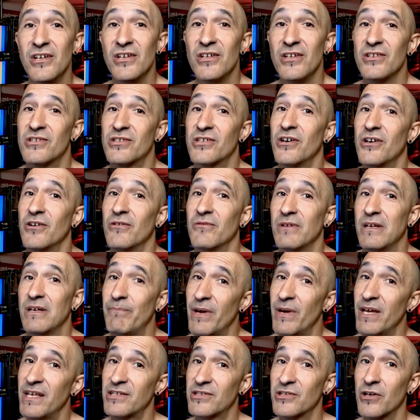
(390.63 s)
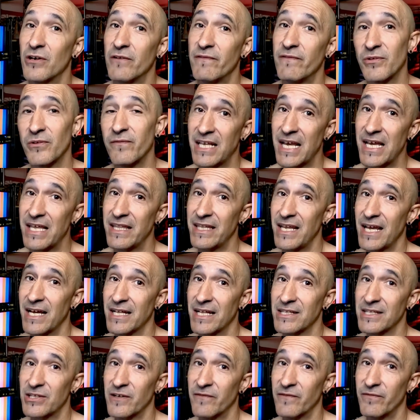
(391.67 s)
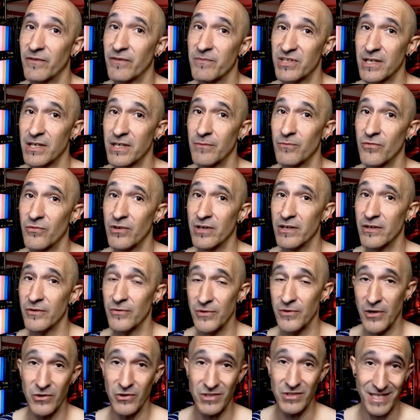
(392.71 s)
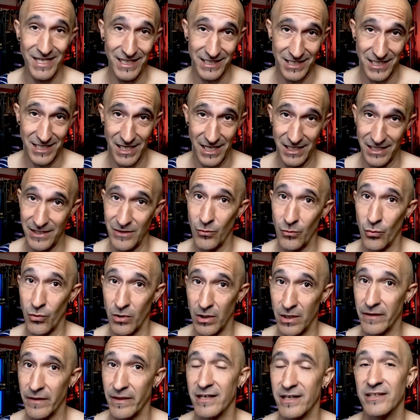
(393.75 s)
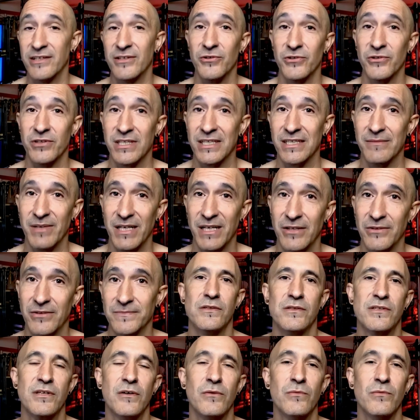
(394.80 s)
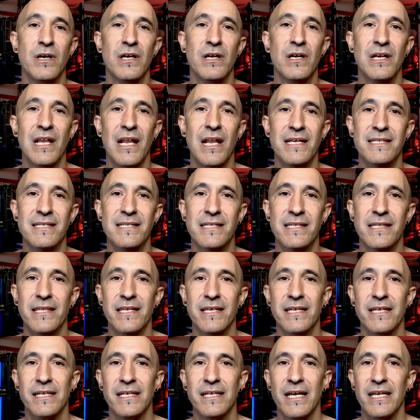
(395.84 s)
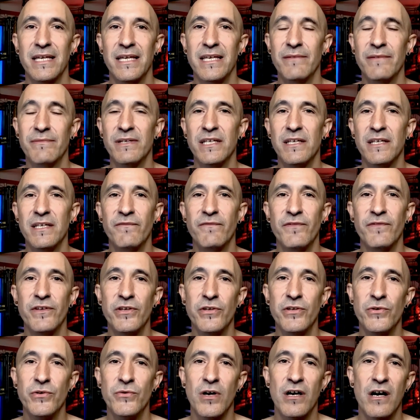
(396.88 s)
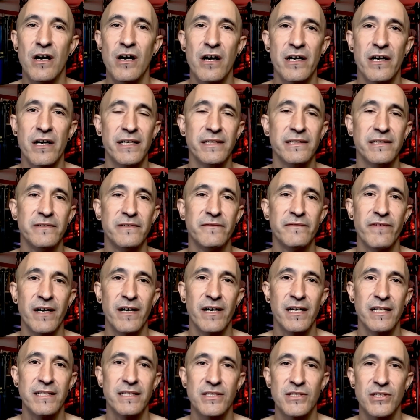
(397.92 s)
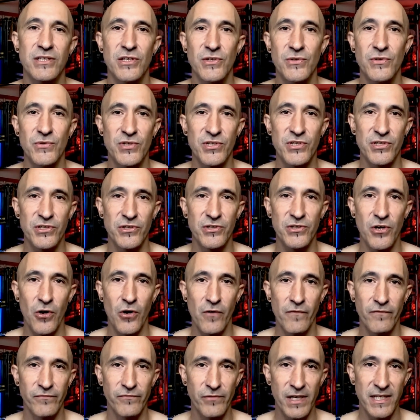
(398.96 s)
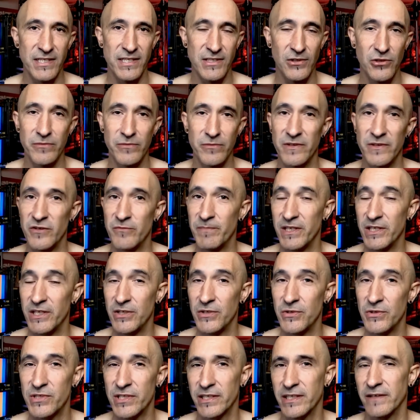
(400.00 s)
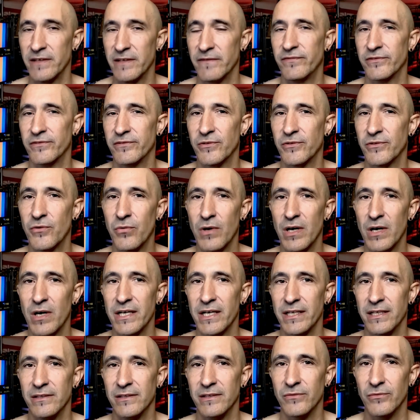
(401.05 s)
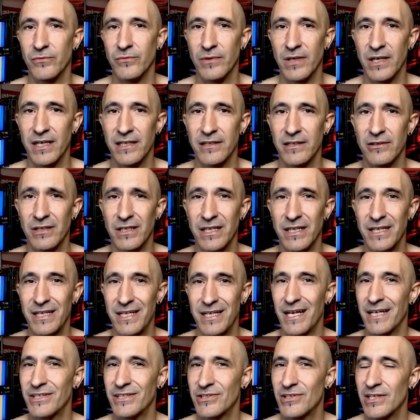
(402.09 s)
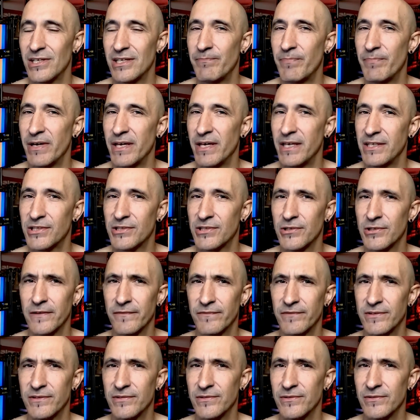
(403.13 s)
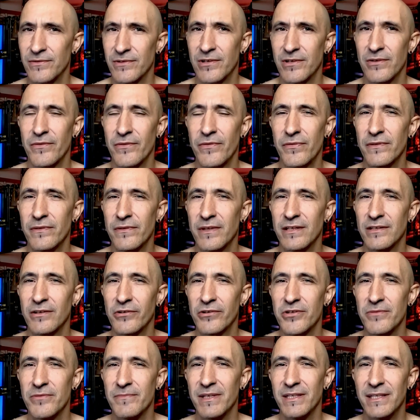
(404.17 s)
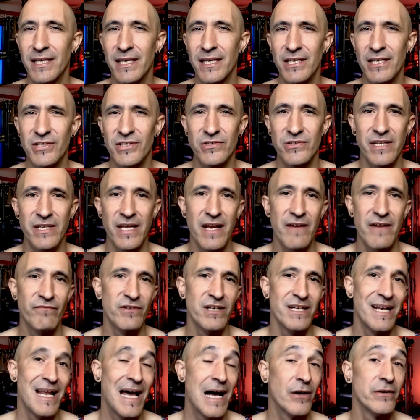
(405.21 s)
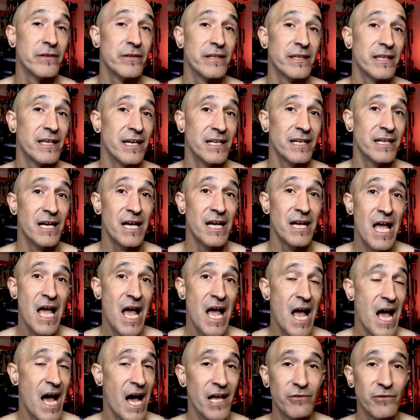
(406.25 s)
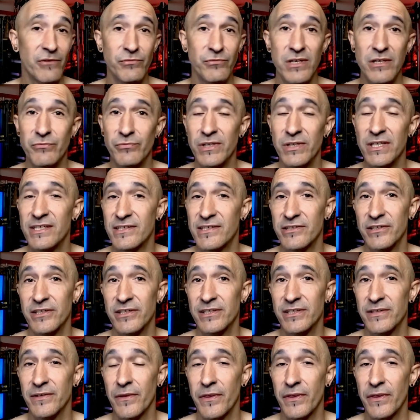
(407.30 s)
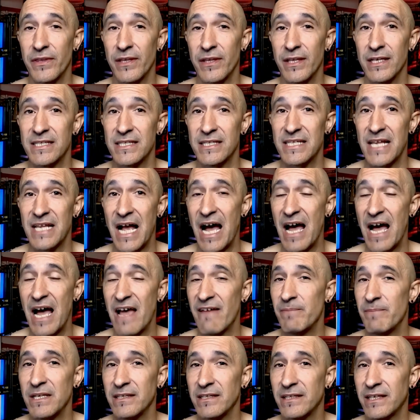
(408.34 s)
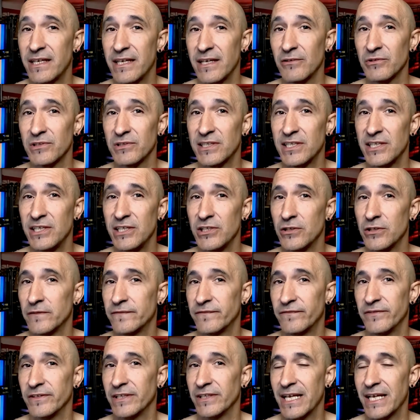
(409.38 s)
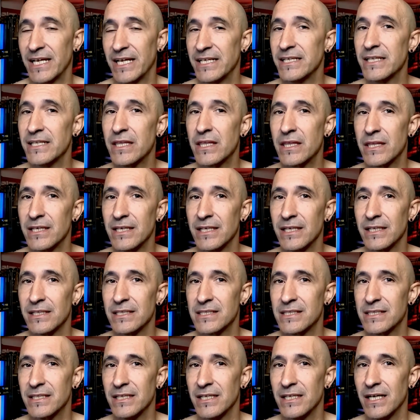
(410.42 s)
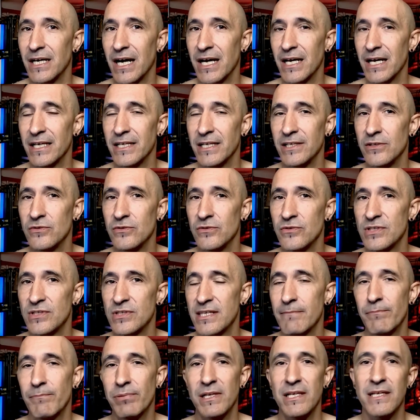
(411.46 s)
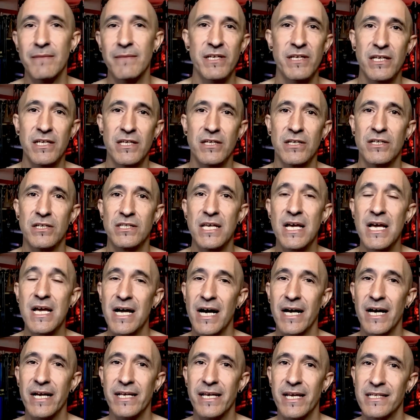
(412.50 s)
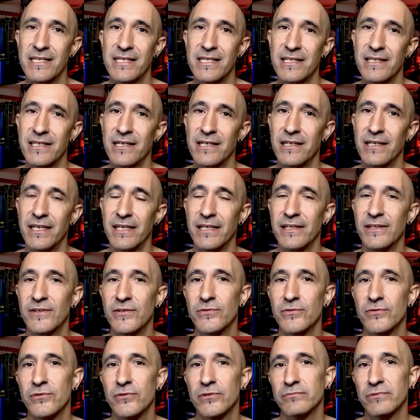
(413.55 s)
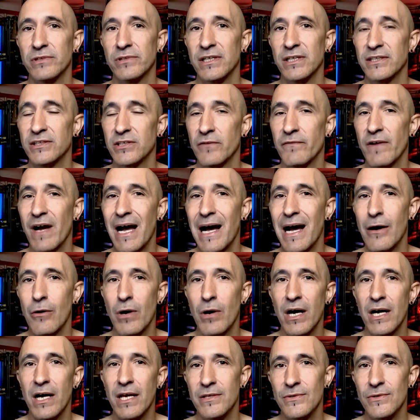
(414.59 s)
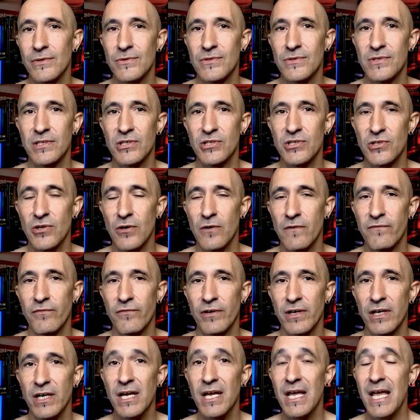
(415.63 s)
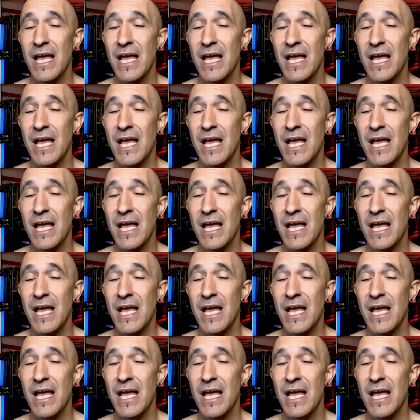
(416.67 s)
So it pays off to get the answer from someone who knows exactly what they're talking about. So one last thing, even if you are an advanced user of Resolume, you've been using it for quite a while, it actually pays off to go through the documentation every now and then and reread certain things. I've been guilty of forgetting things that I knew simply because I get stuck into a rut of how I use the software.